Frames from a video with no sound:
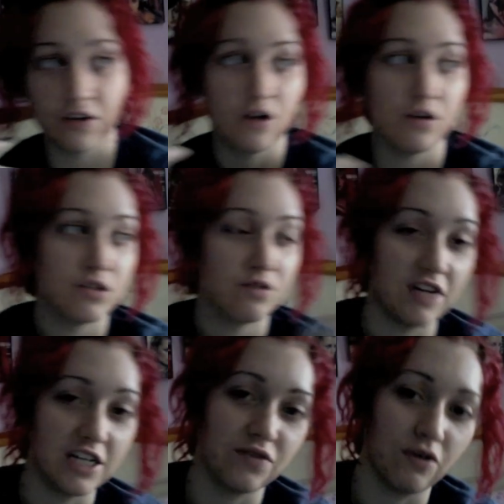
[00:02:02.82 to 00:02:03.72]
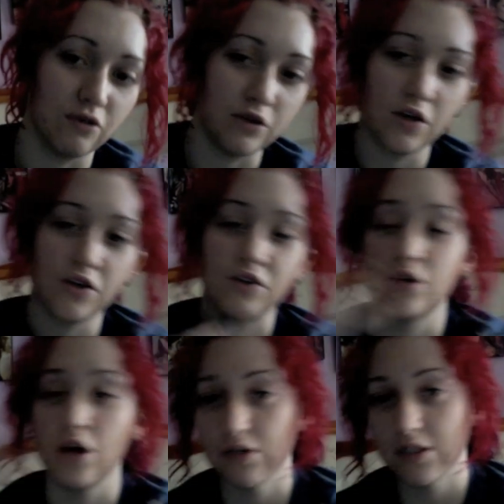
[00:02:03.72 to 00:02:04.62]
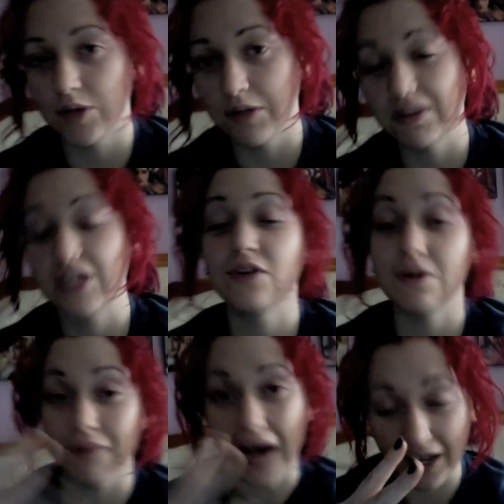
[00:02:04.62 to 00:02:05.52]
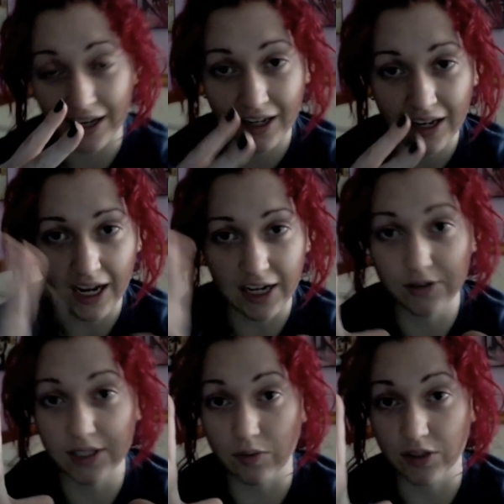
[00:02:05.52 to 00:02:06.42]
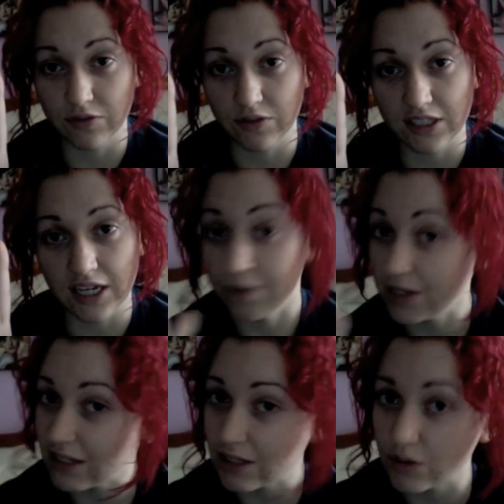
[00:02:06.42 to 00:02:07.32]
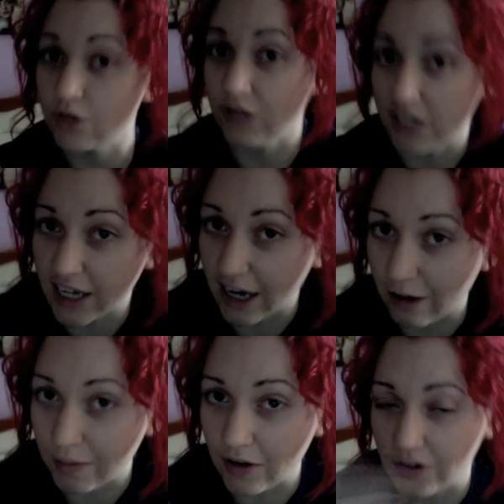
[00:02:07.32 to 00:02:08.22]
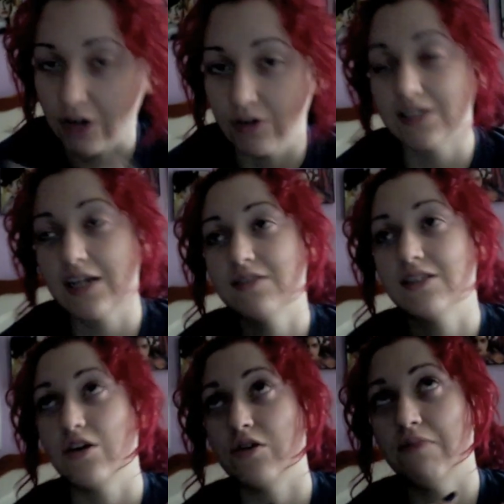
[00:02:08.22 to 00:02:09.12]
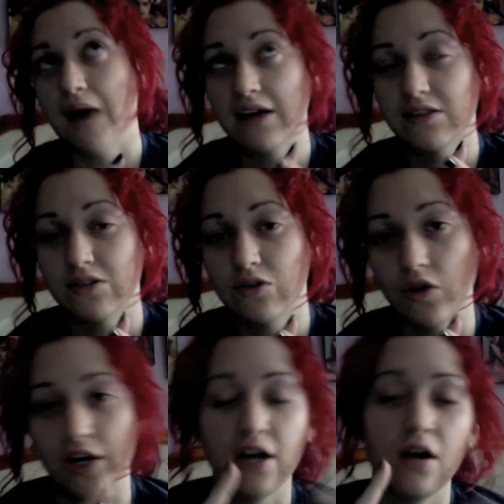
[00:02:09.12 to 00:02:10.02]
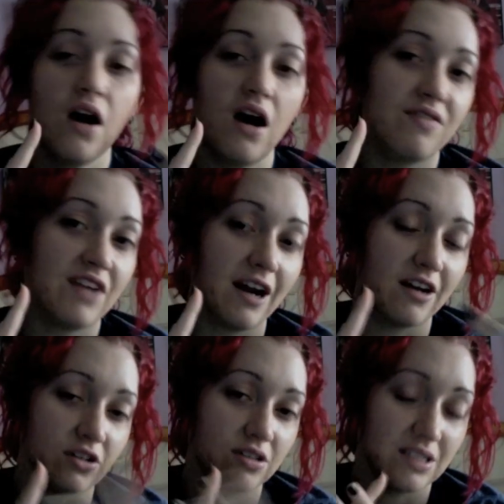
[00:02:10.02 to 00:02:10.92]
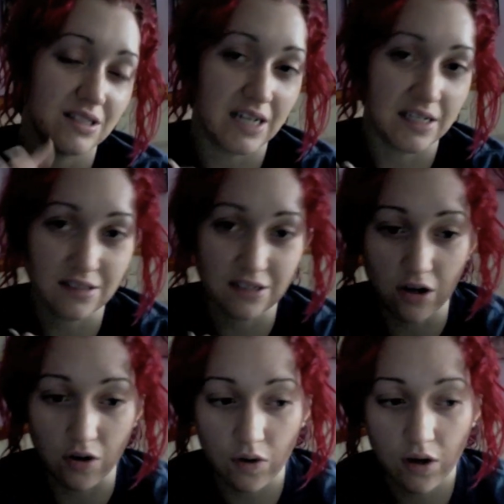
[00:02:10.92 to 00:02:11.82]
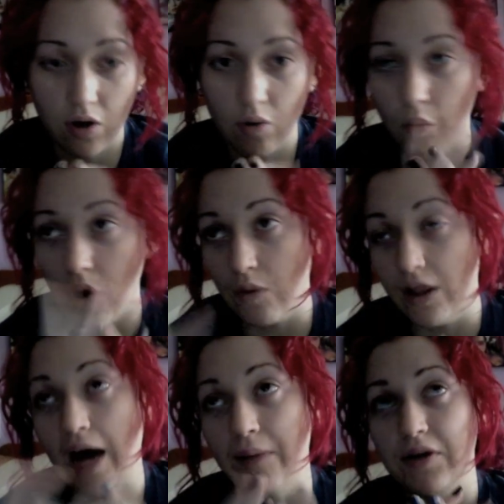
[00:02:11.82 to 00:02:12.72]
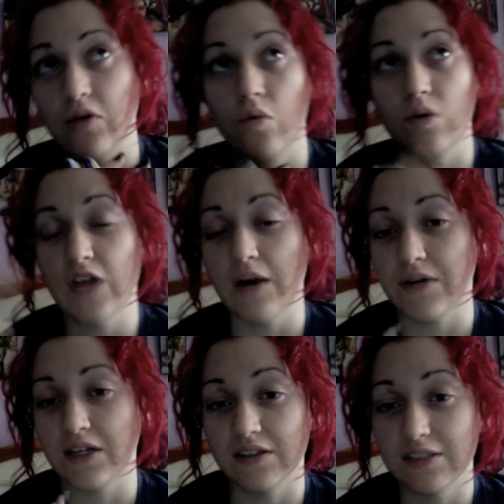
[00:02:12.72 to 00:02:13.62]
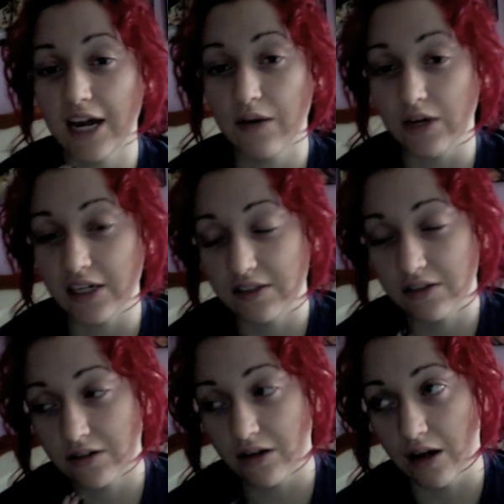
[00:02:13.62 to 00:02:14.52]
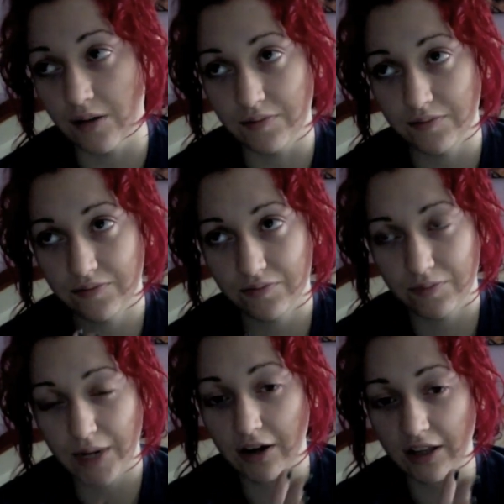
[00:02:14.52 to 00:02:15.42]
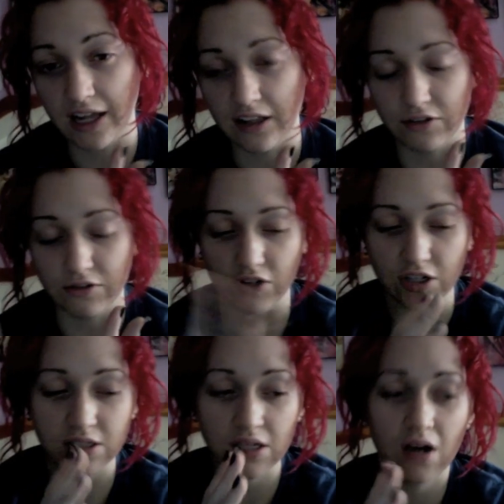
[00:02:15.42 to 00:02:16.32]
go to a flash forward, or you'll go somewhere, but then you come back and you see what's in real time because that's what you really care about. You know, it's nice to know the backstory of characters, and it's nice to know what will happen or what's happening in the sideways um, parallel universe.